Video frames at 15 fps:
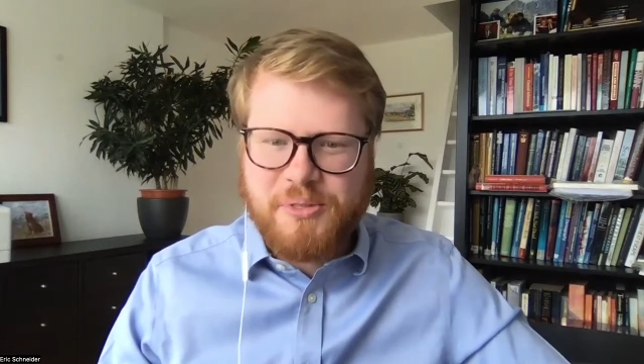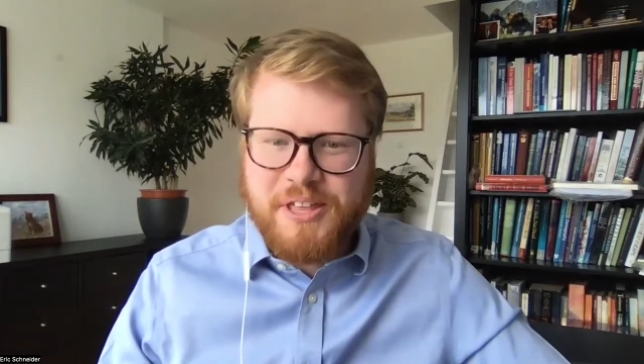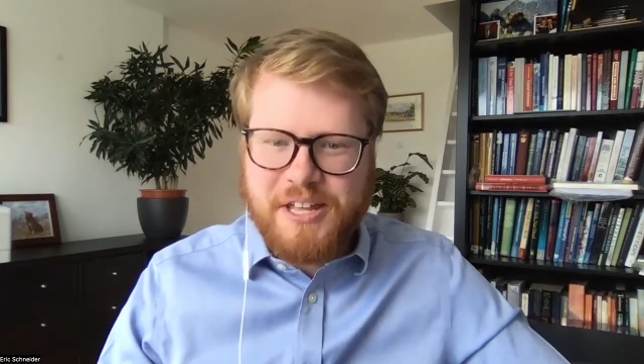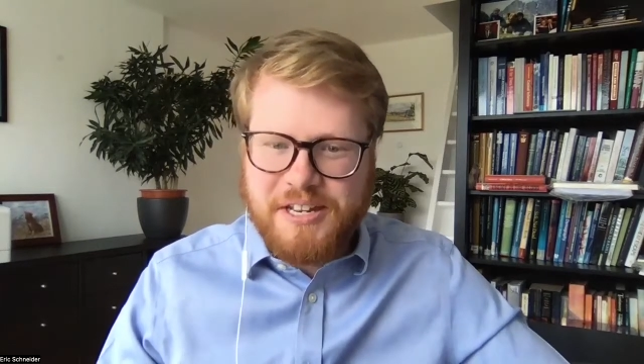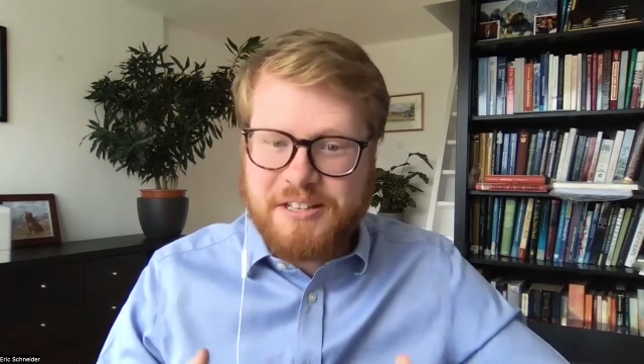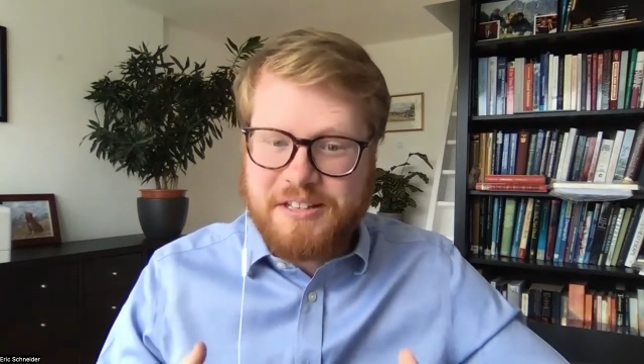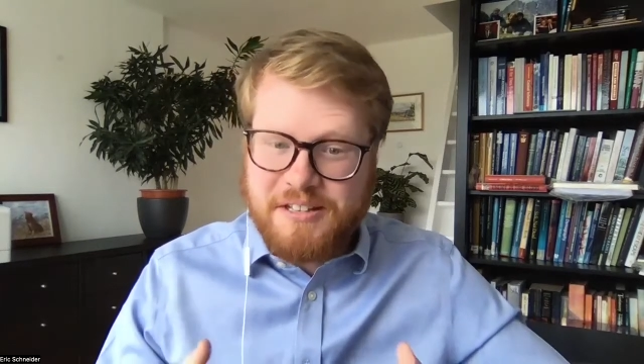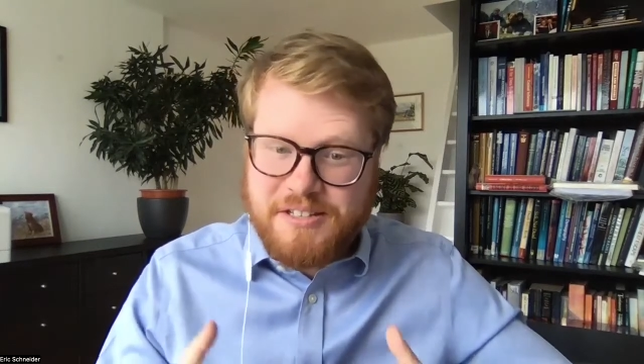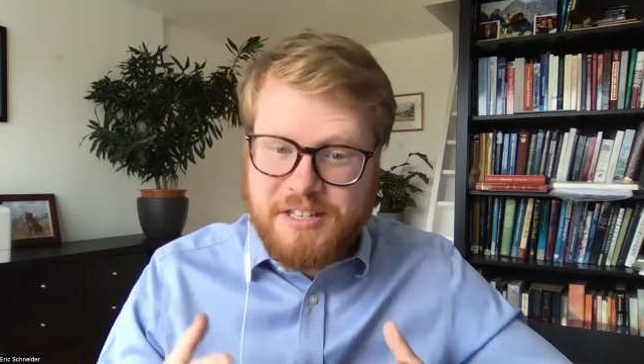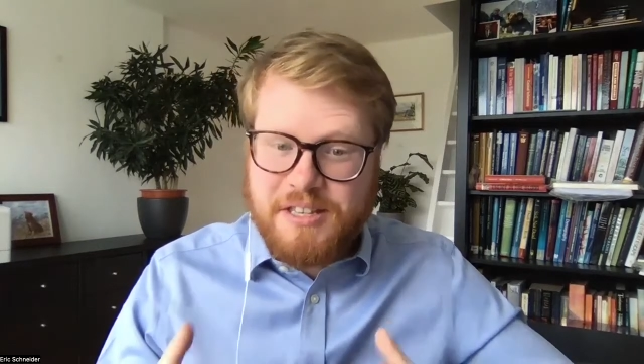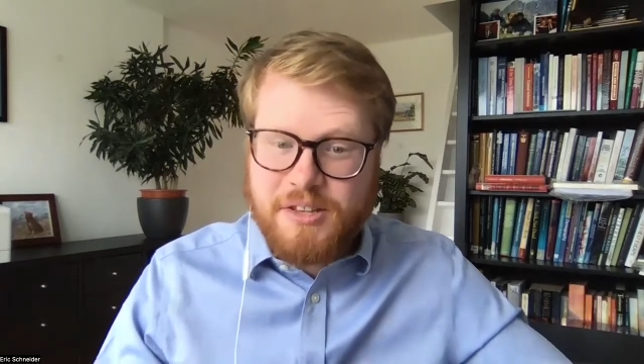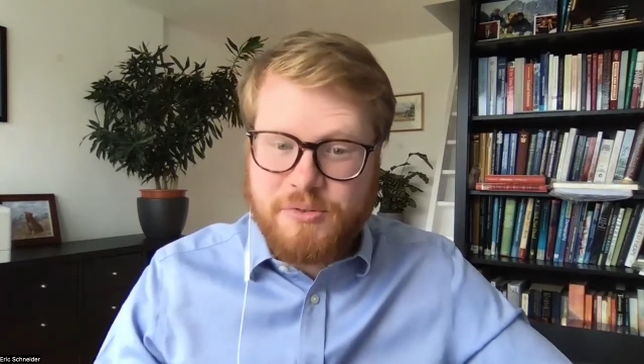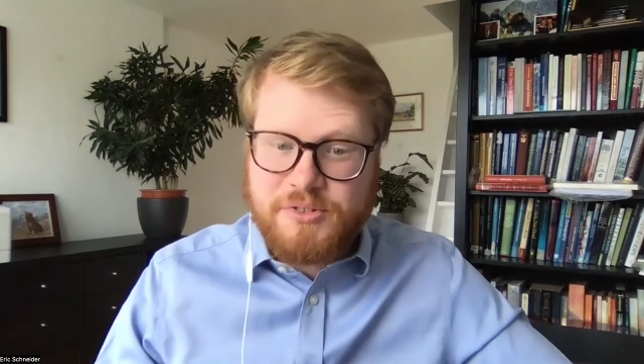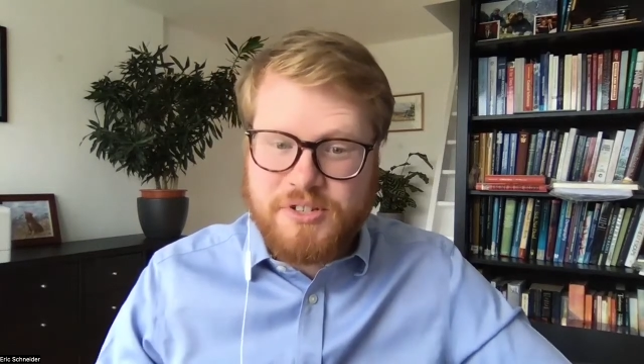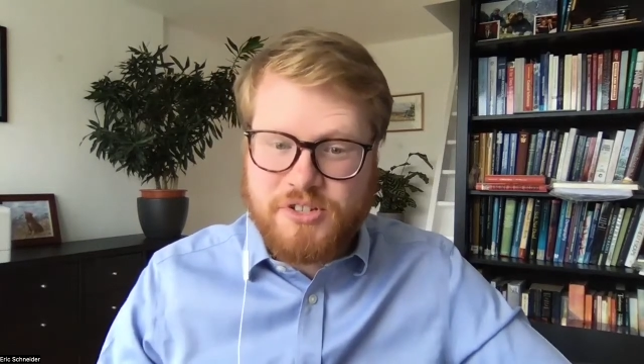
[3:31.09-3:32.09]
that it
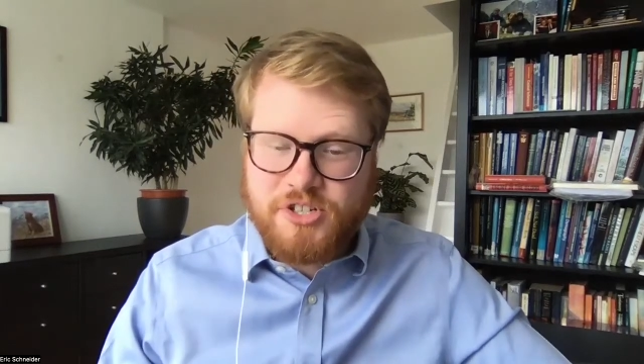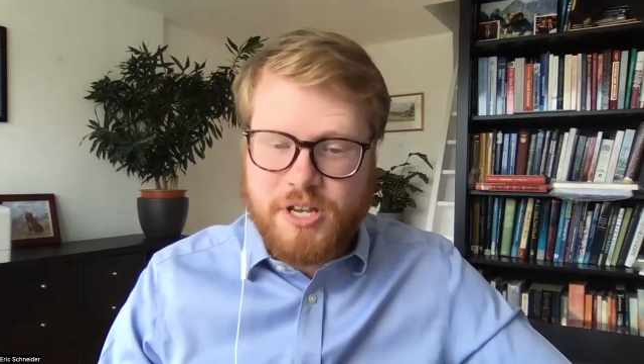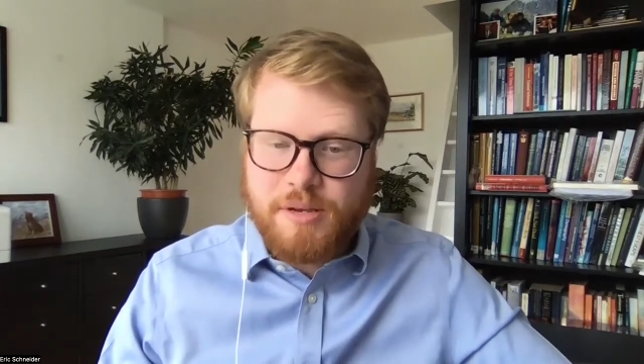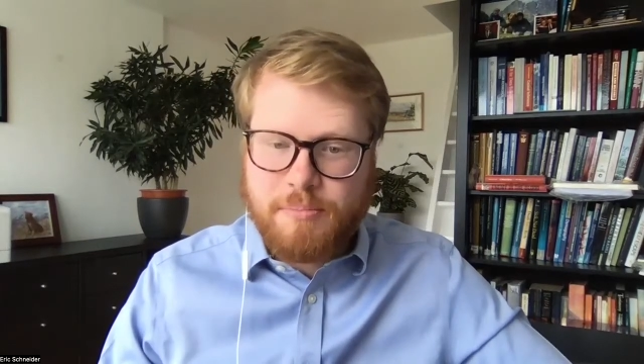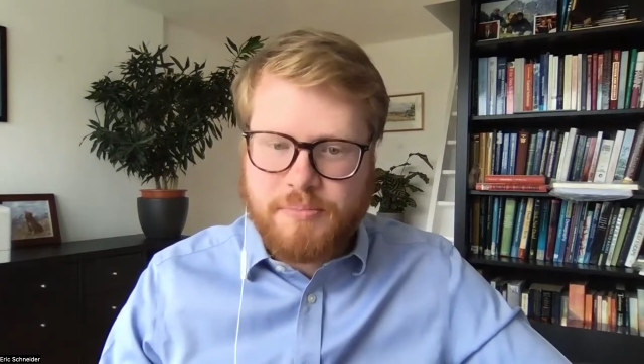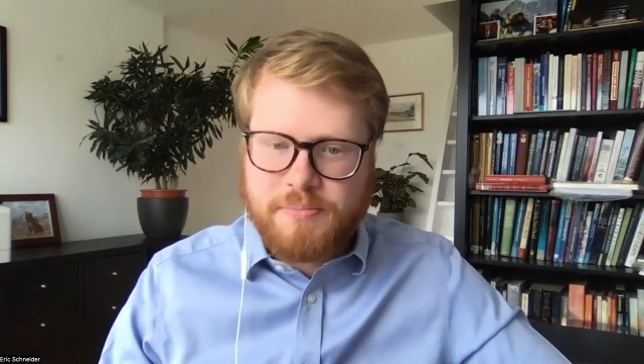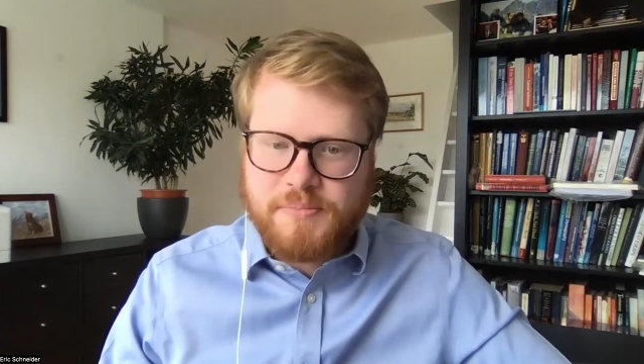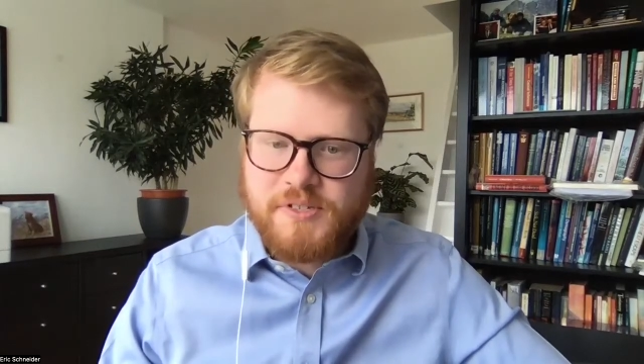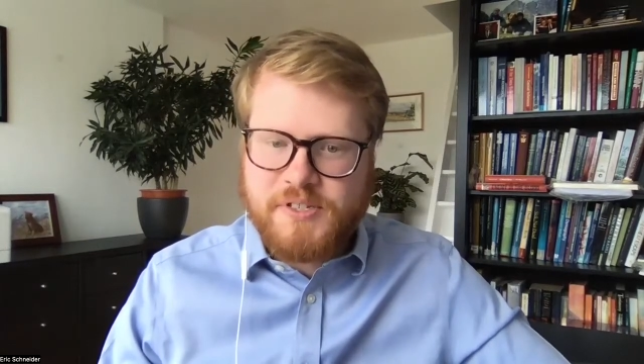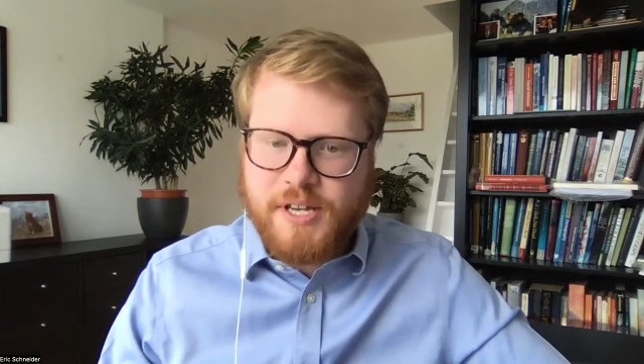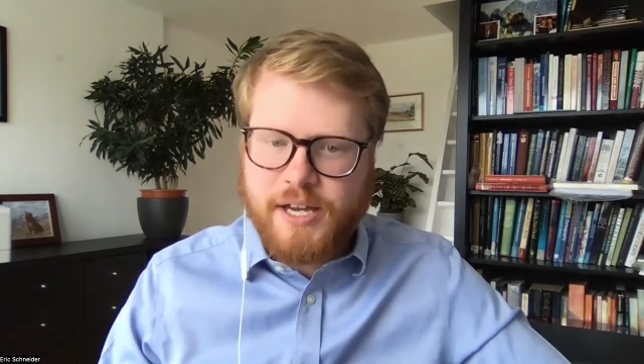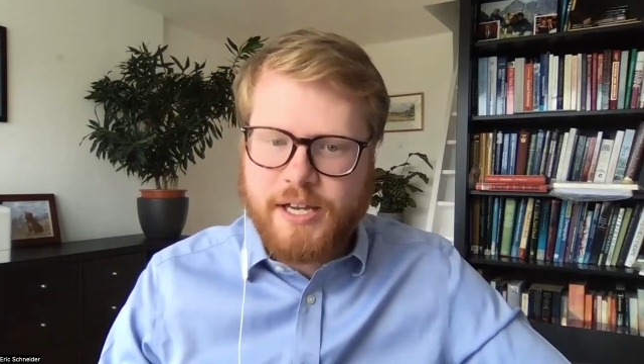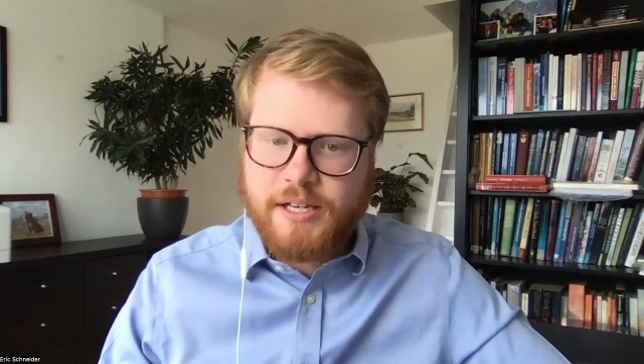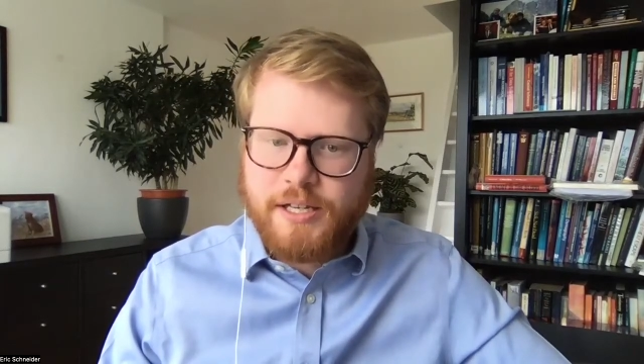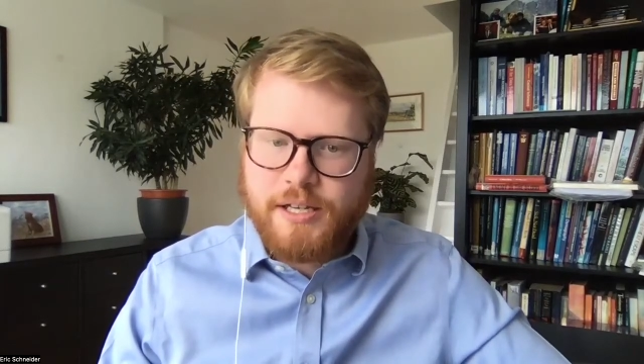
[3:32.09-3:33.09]
continues to shape society